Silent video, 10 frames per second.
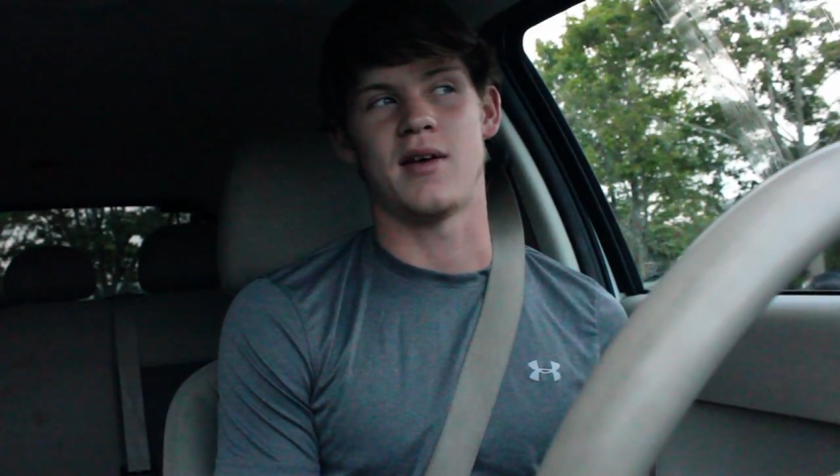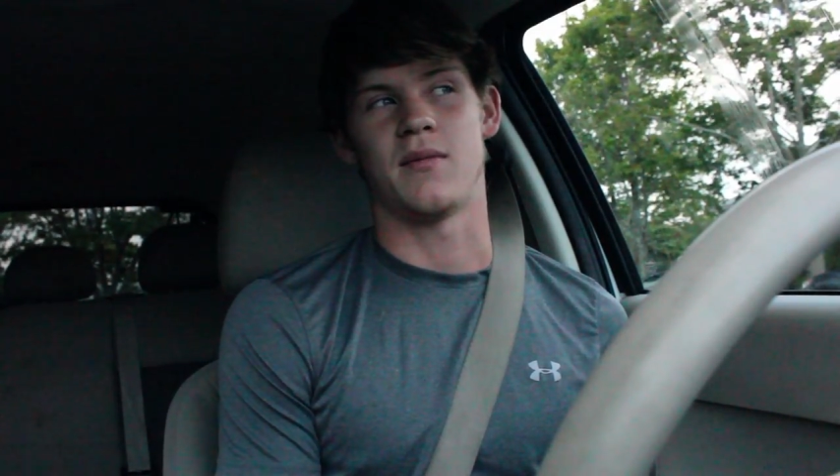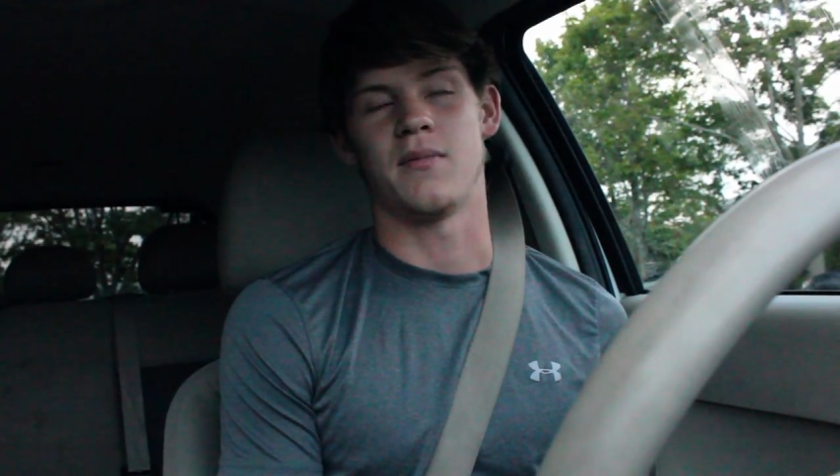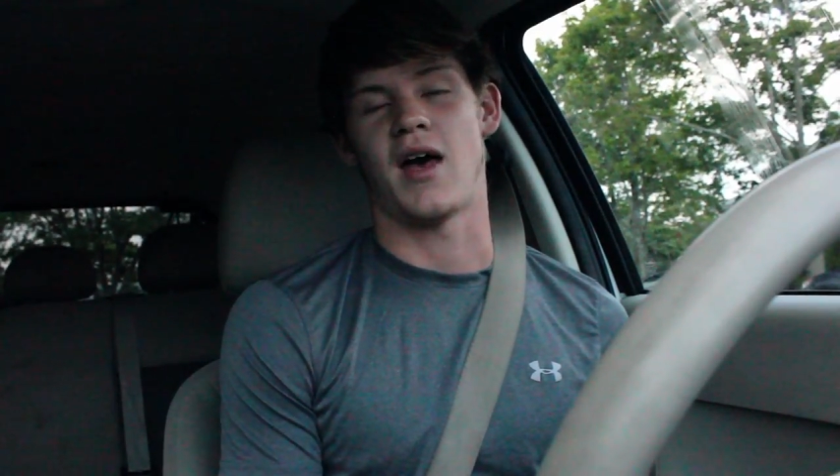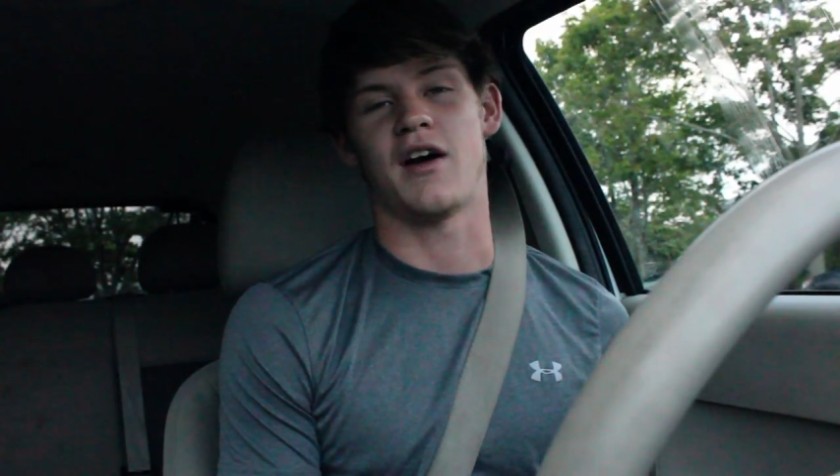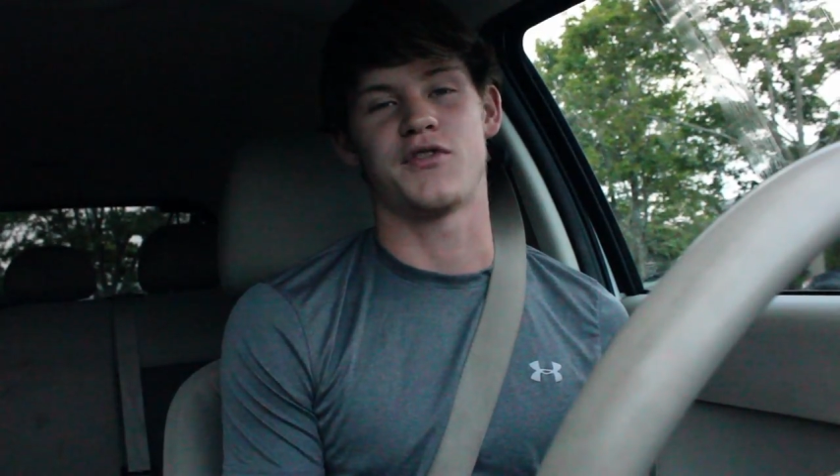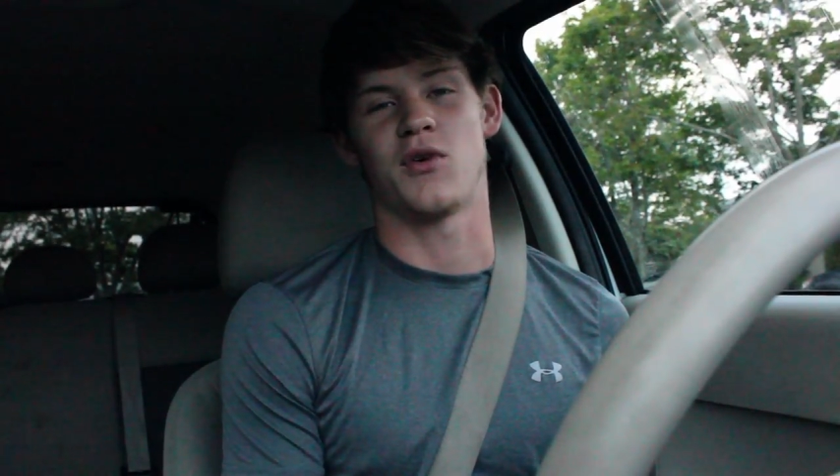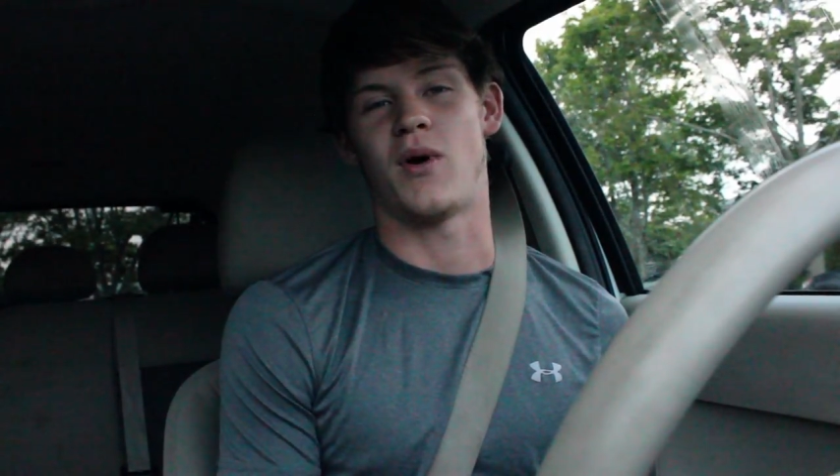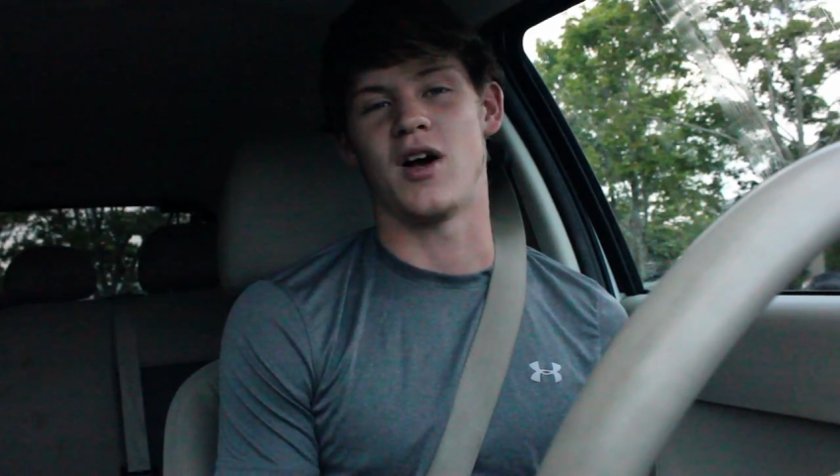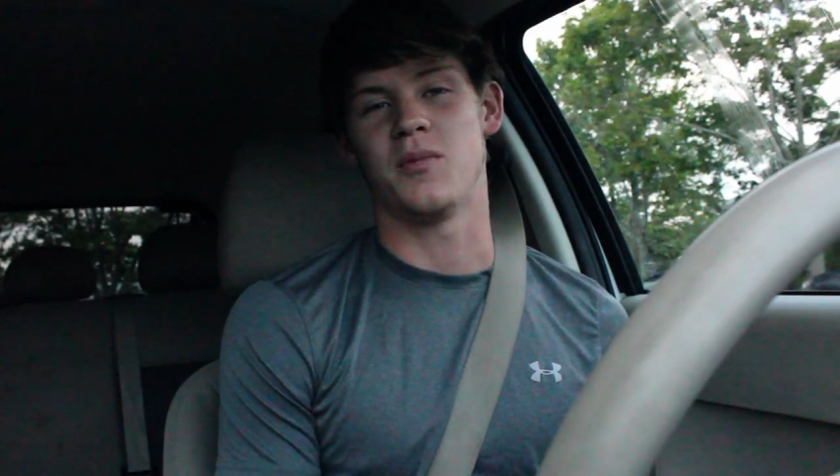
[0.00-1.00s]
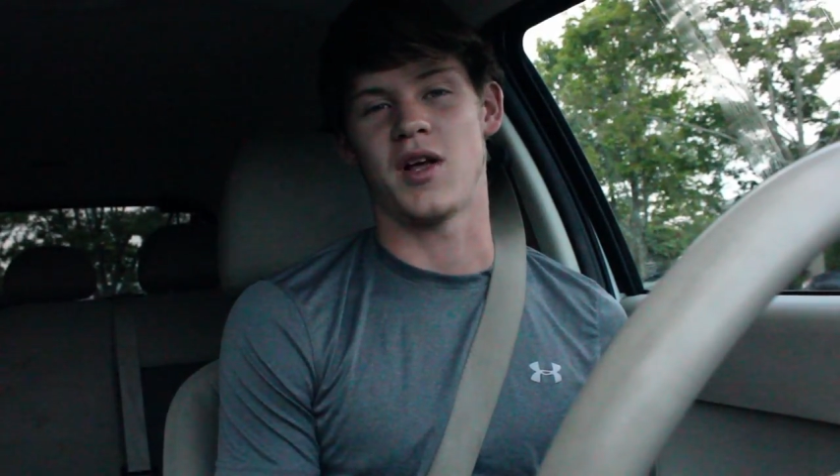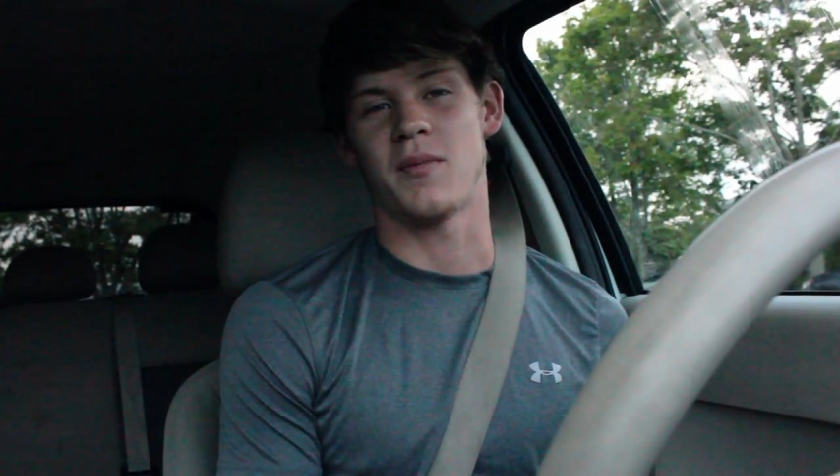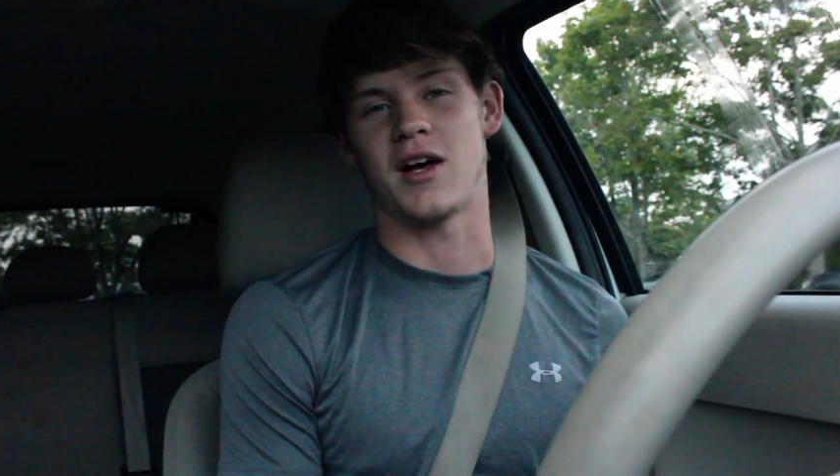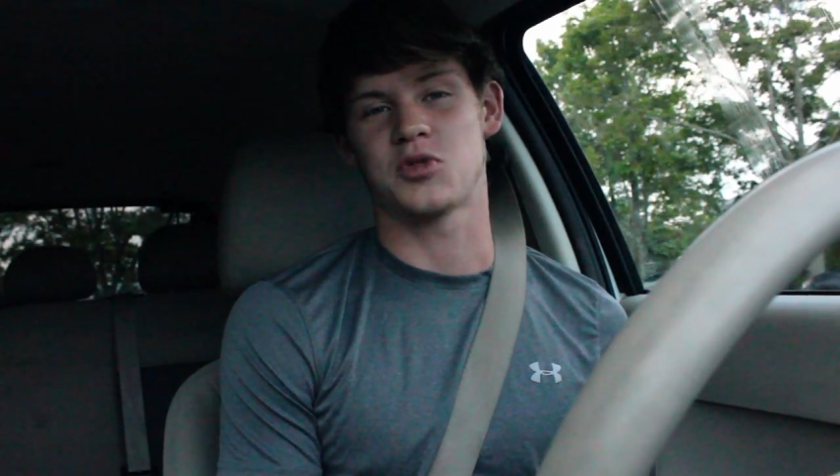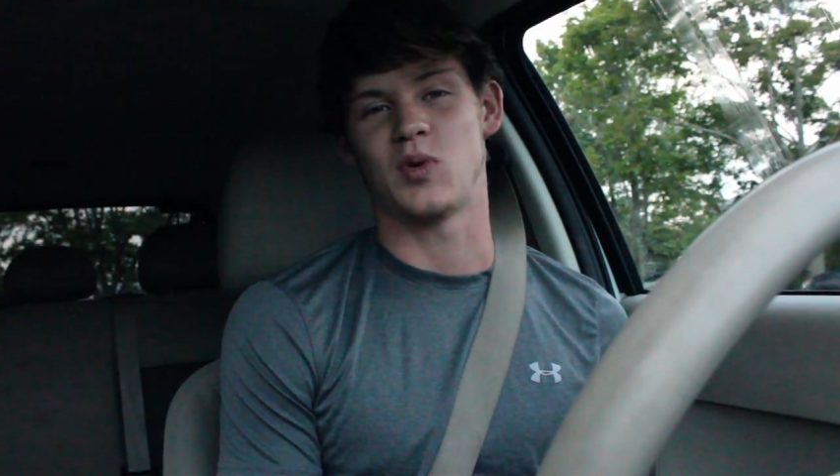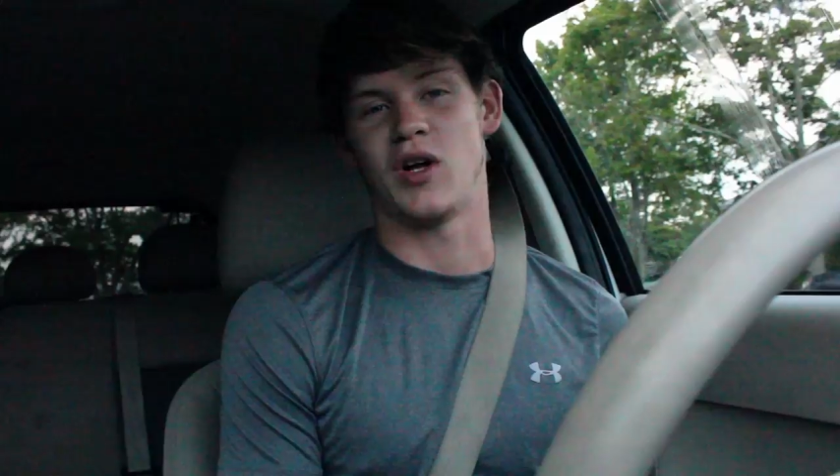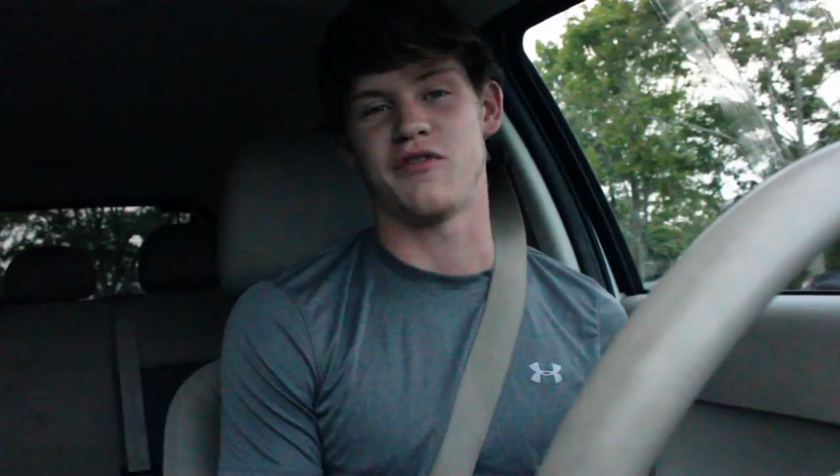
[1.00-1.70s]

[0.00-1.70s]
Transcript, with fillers: And after a while playing basketball,